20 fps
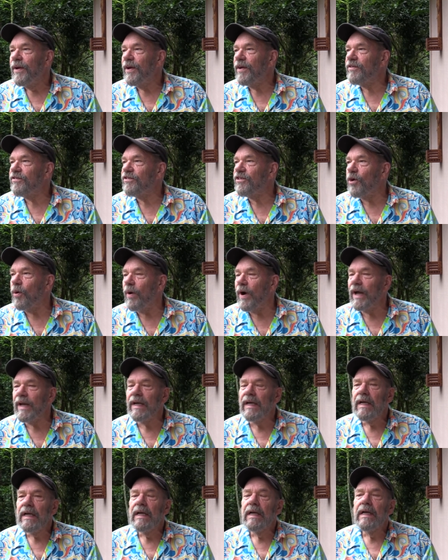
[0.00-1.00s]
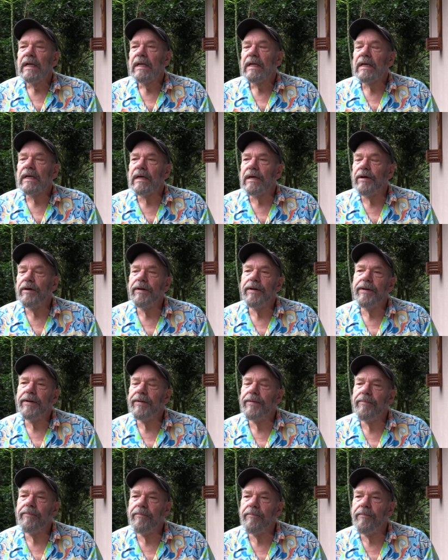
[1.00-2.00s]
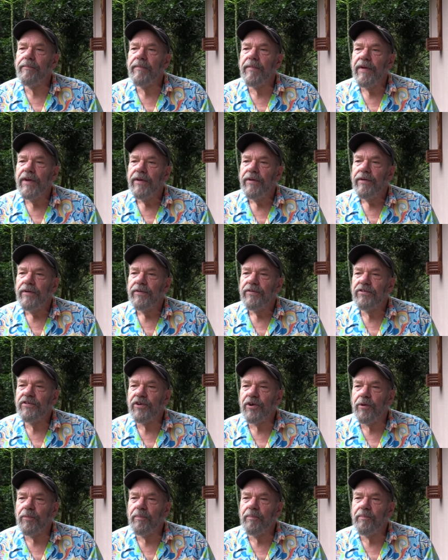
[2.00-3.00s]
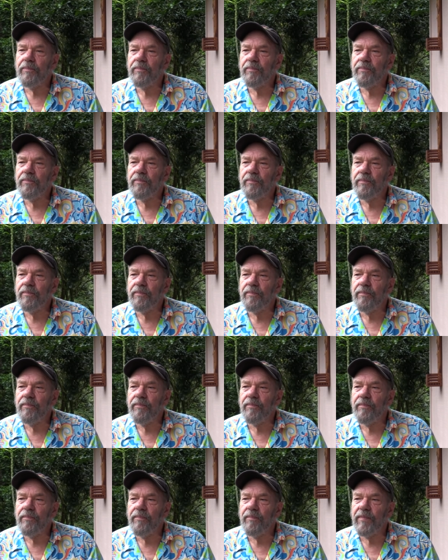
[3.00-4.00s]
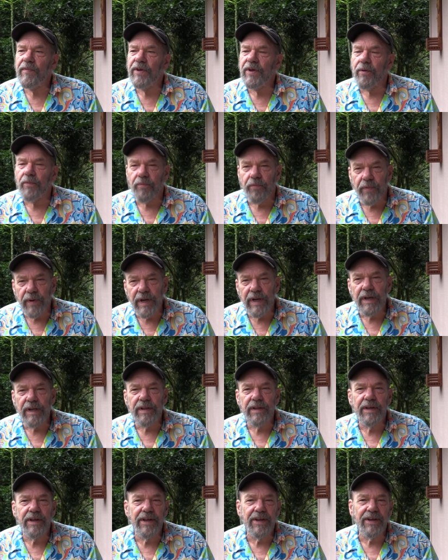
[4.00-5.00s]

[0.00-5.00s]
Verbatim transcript: and so on. Uh, so you really